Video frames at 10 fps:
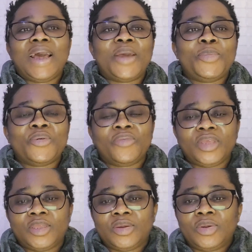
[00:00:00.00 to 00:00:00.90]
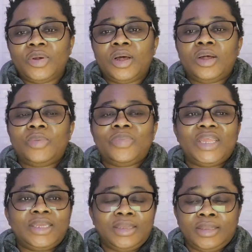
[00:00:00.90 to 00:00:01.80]
Hi, Professor.
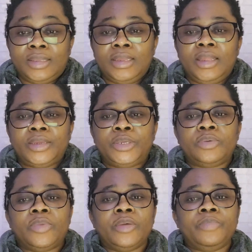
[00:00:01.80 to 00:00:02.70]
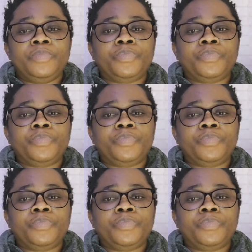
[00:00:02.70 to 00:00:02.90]
This is Cecilia Njome.